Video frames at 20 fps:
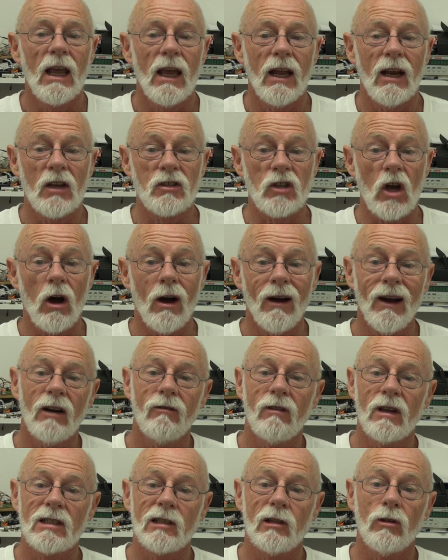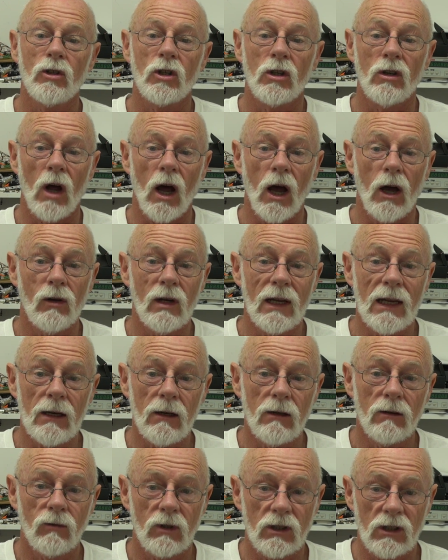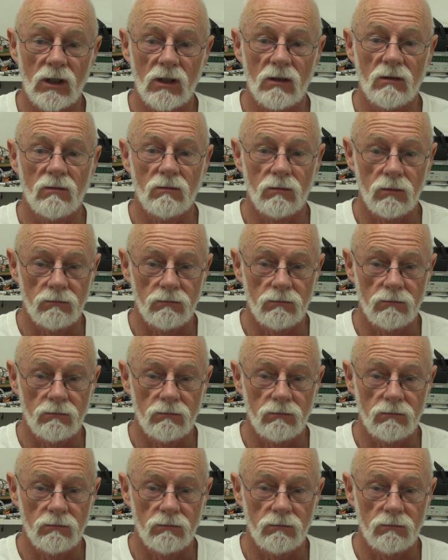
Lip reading: It has a higher resolution OLED, which is